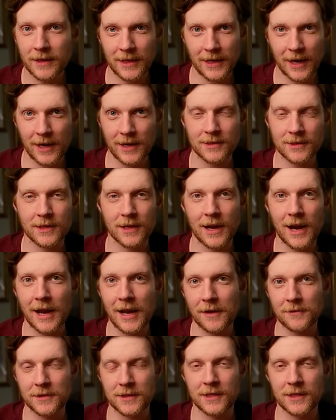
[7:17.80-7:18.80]
case that I
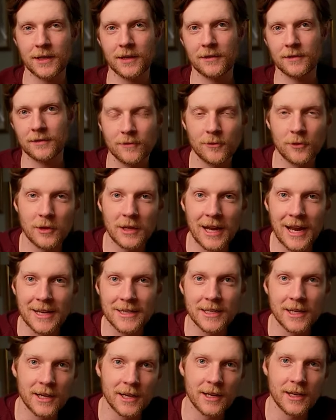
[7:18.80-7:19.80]
have seen for the
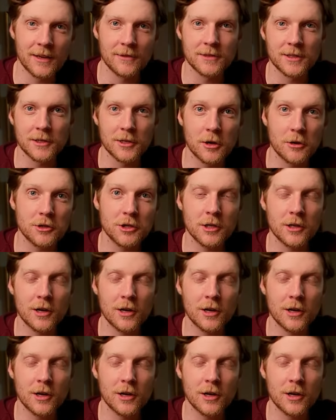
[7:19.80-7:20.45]
identity of Satoshi